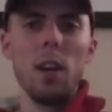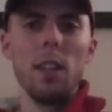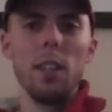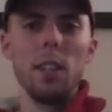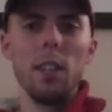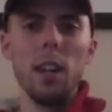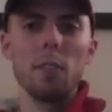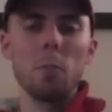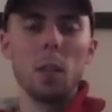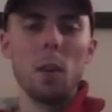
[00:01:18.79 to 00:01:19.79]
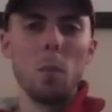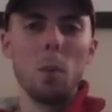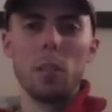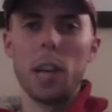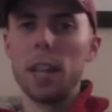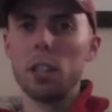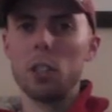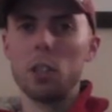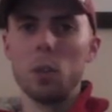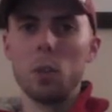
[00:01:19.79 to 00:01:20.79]
and they often become more
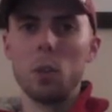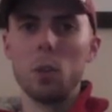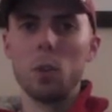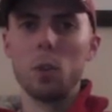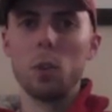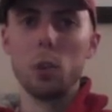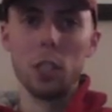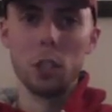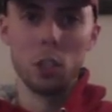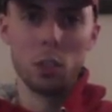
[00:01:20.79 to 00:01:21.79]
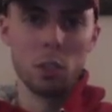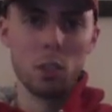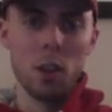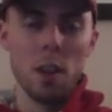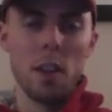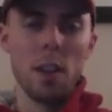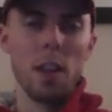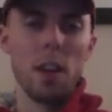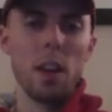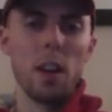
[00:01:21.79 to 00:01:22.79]
attached to creatures
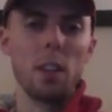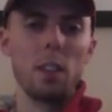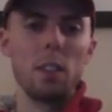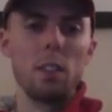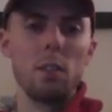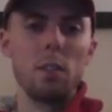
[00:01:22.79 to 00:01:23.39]
than,